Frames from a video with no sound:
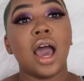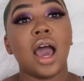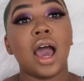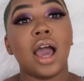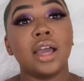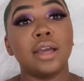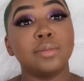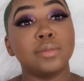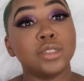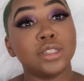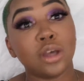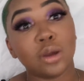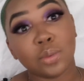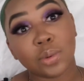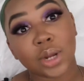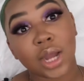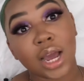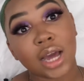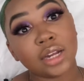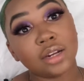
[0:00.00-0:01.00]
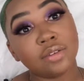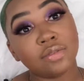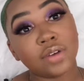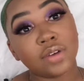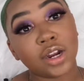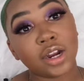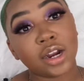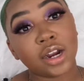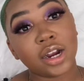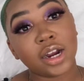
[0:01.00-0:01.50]
I am so proud of
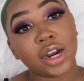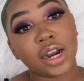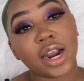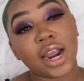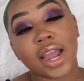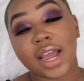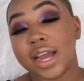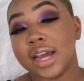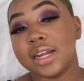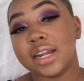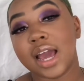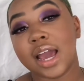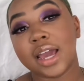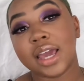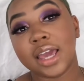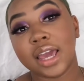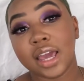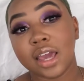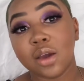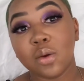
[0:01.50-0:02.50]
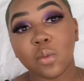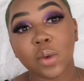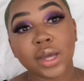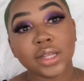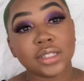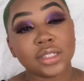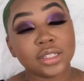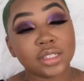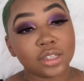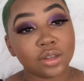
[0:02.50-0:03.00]
her, and I can't wait
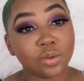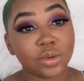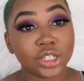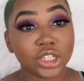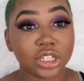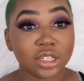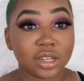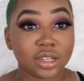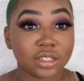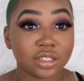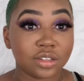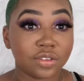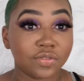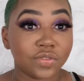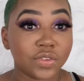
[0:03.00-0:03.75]
to see what she does in the